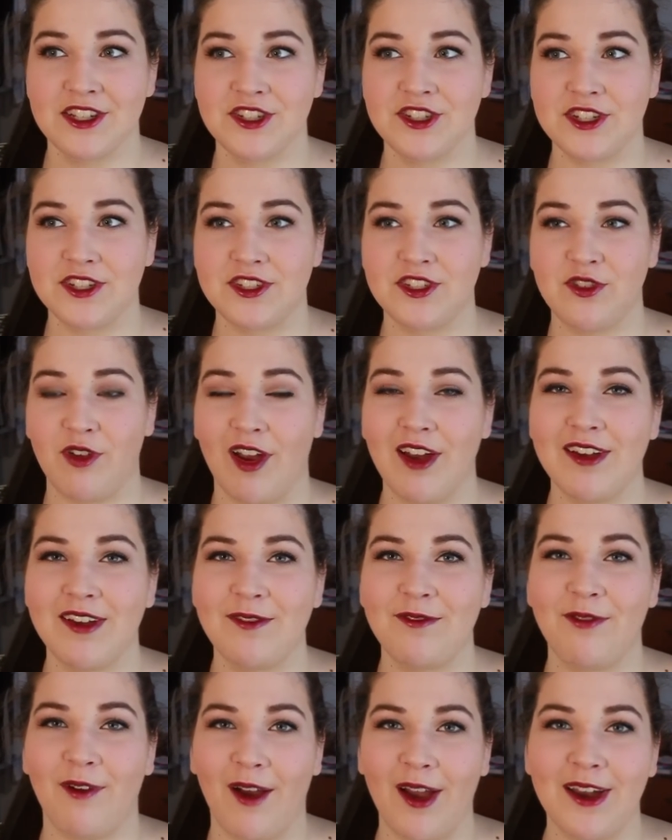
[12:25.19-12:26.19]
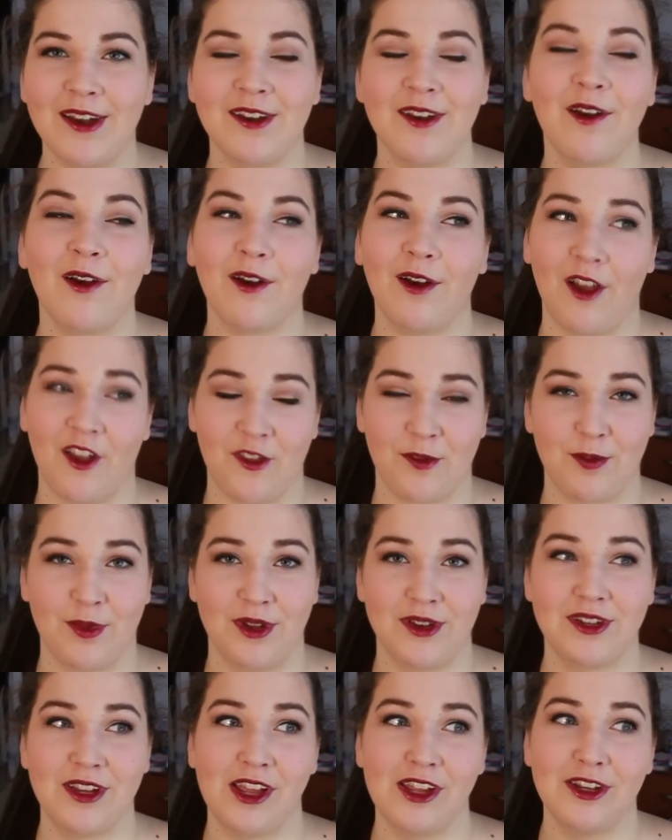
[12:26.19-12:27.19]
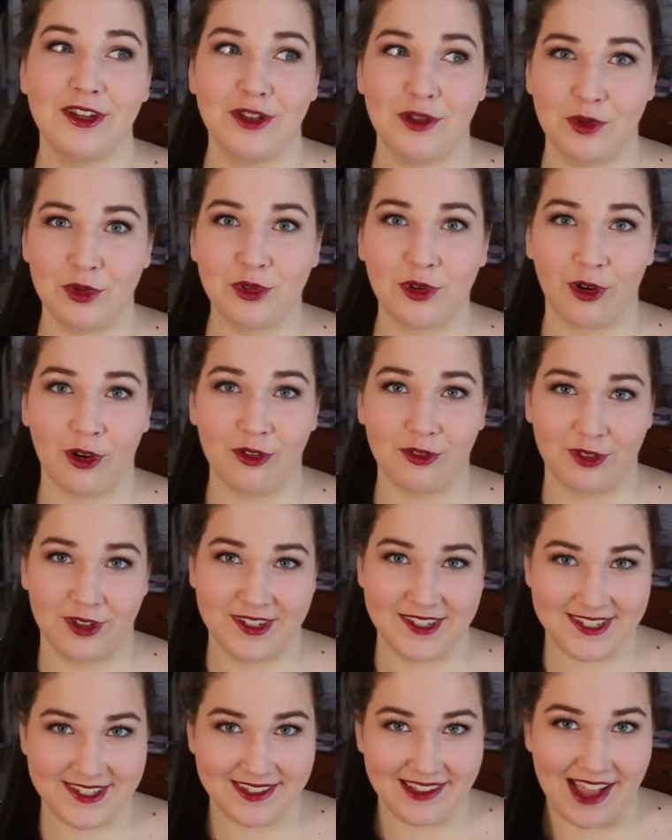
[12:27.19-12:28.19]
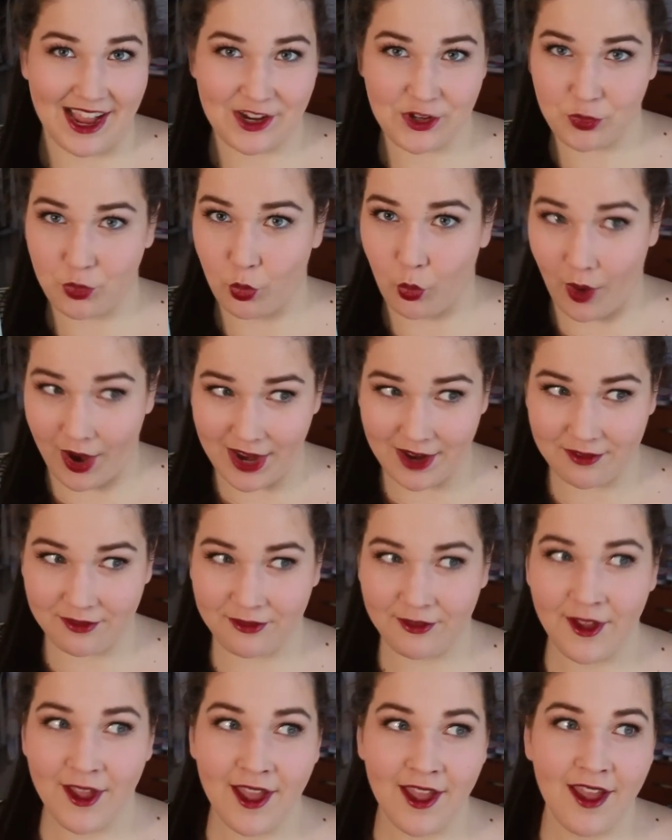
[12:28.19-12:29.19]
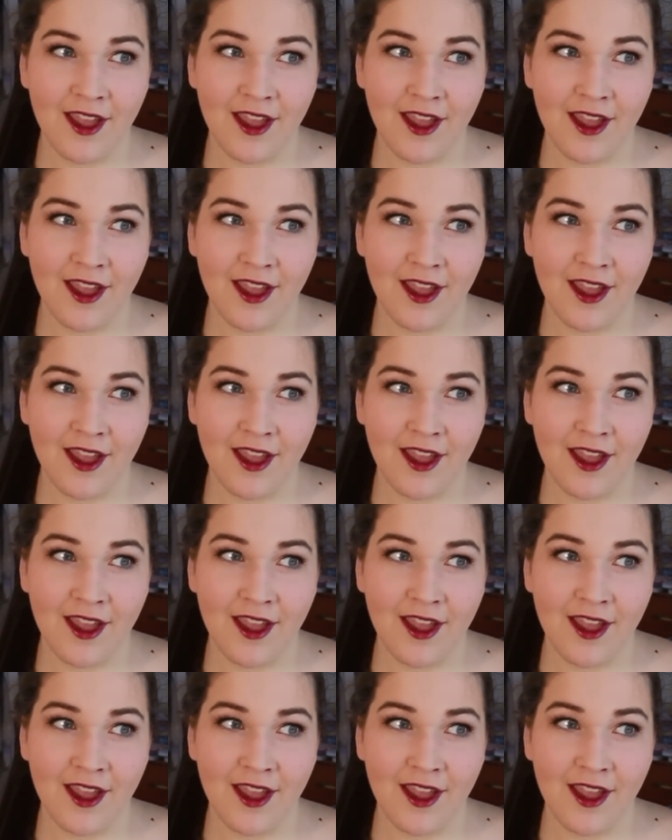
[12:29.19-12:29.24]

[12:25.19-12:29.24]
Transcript: she's trying to find her husband a new girlfriend slash wife.